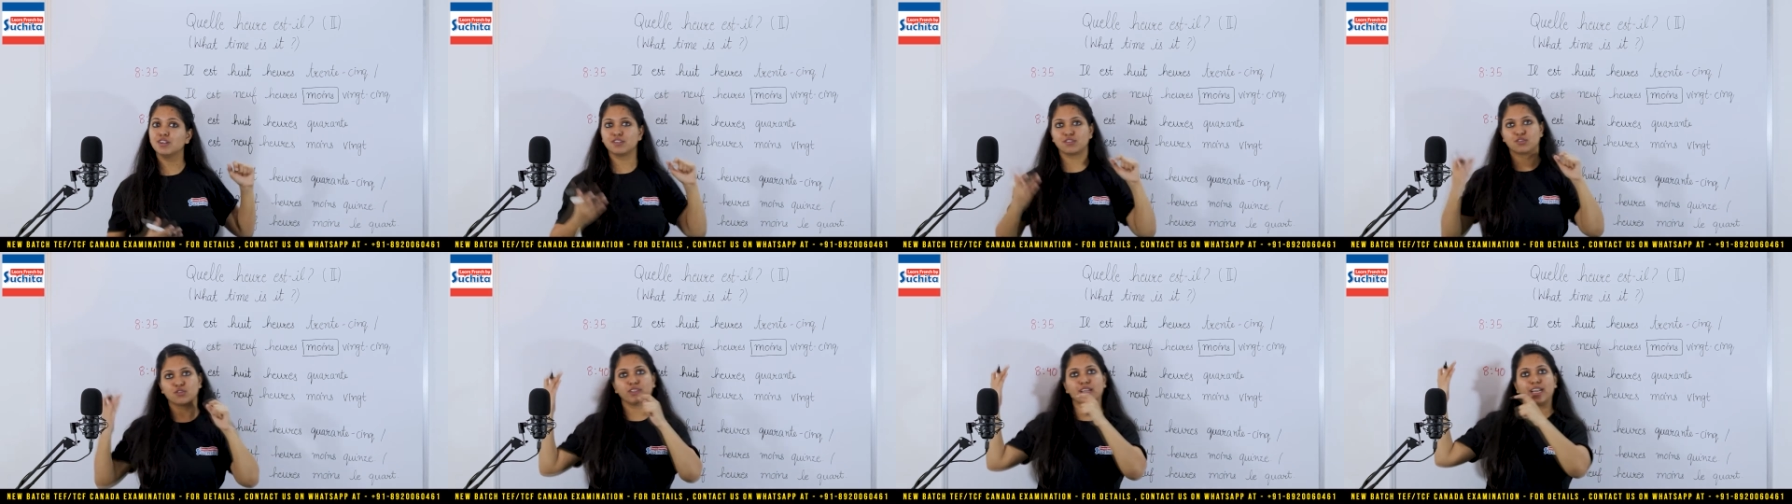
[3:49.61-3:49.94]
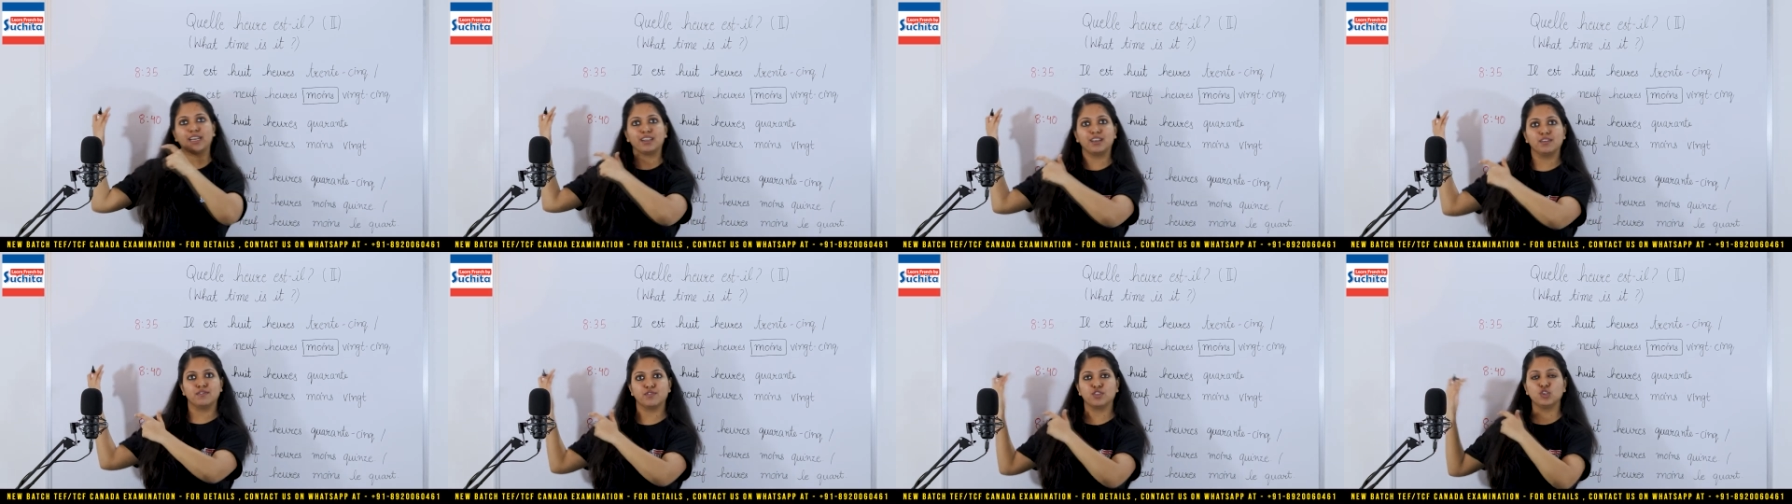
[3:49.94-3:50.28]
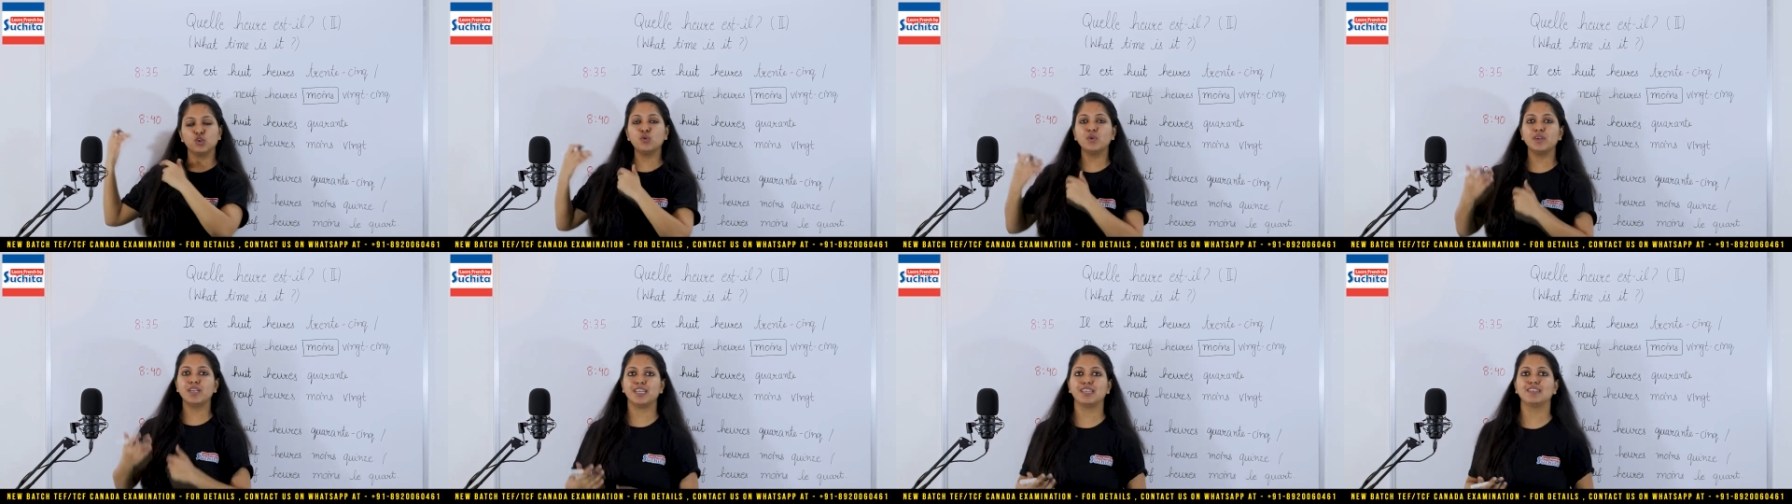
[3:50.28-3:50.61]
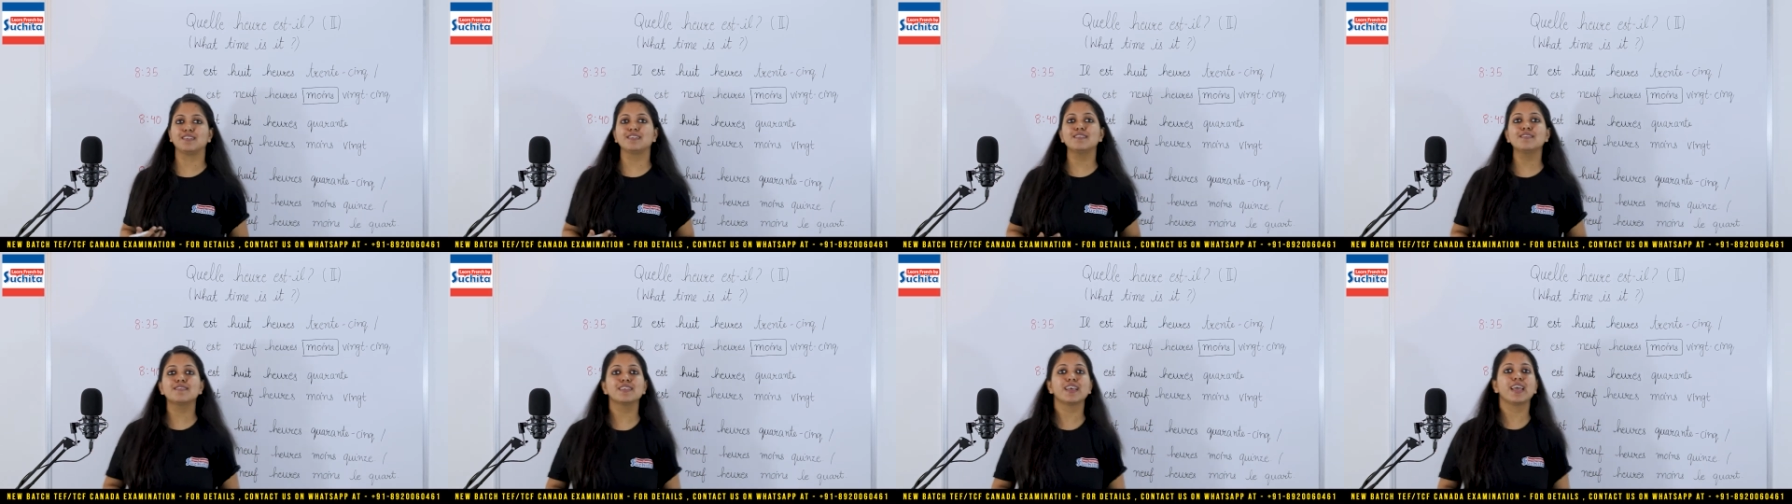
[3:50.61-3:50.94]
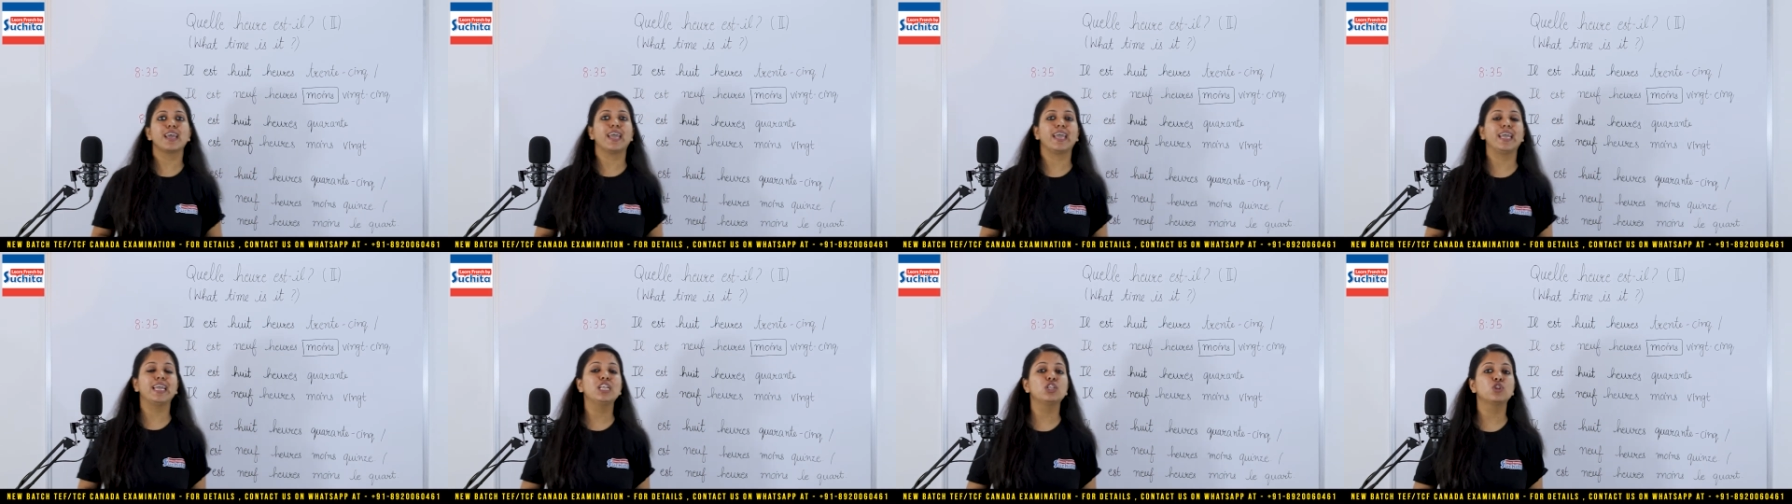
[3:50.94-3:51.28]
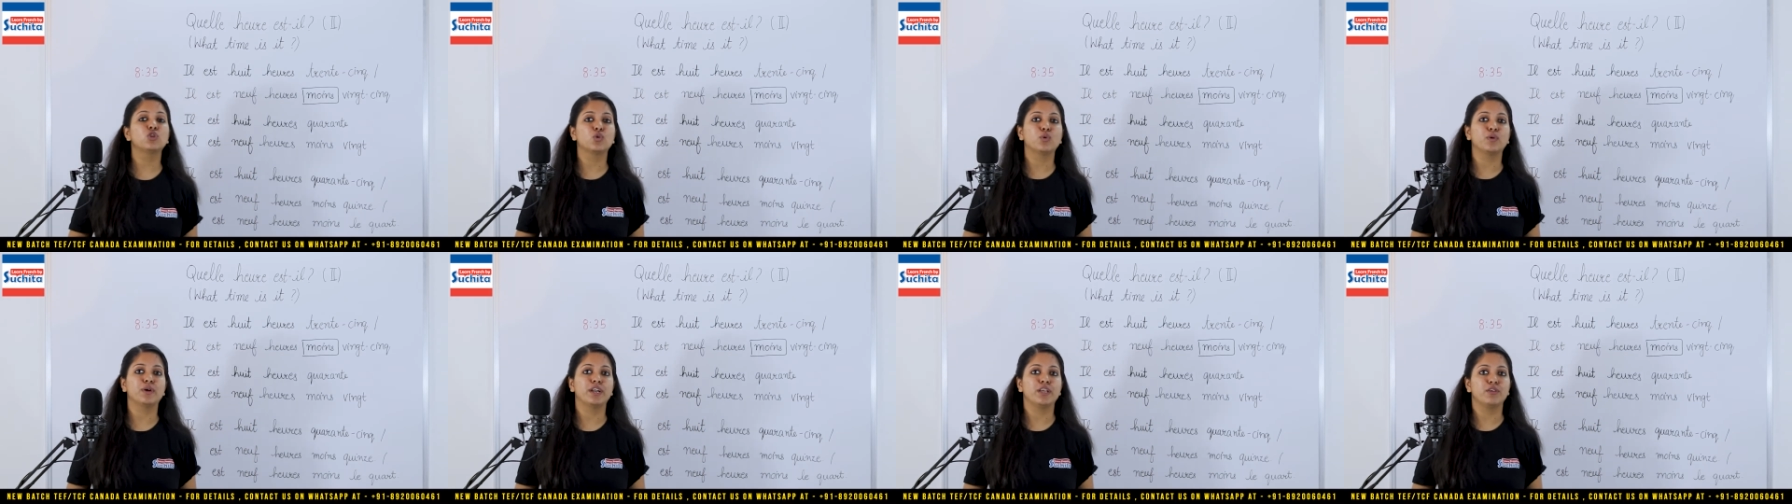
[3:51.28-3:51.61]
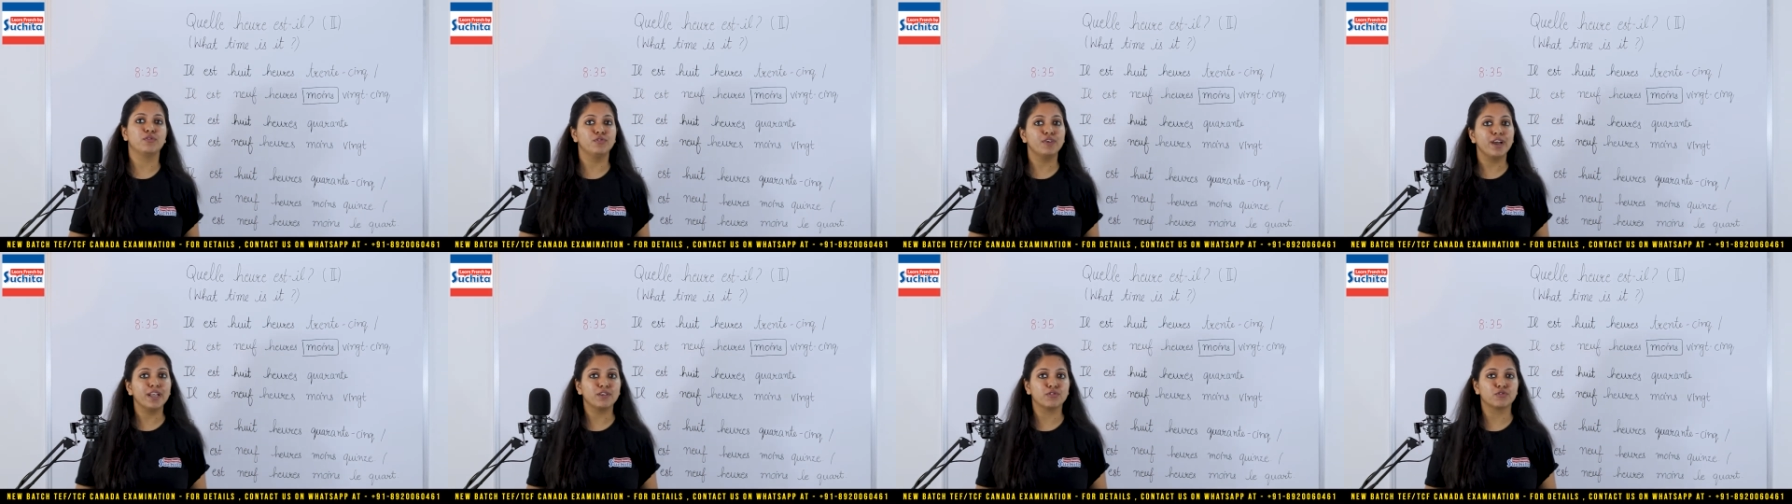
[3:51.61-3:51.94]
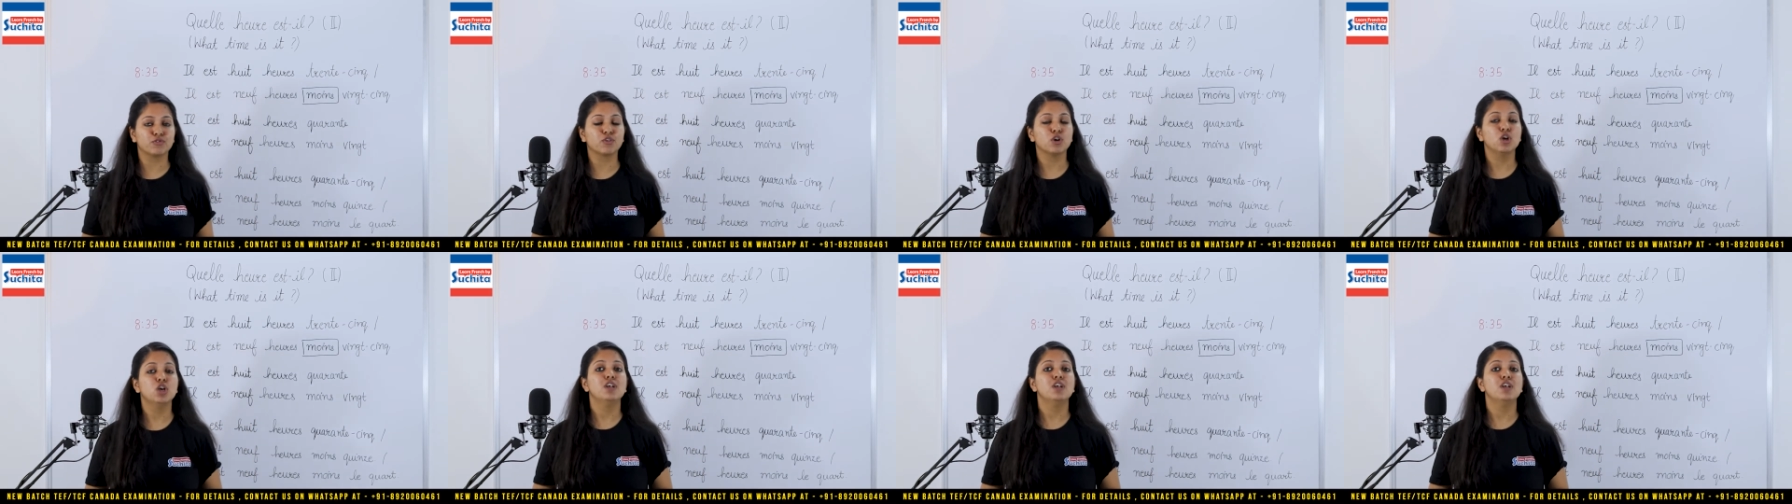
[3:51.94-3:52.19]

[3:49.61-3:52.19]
So that gives you, it is 8:35.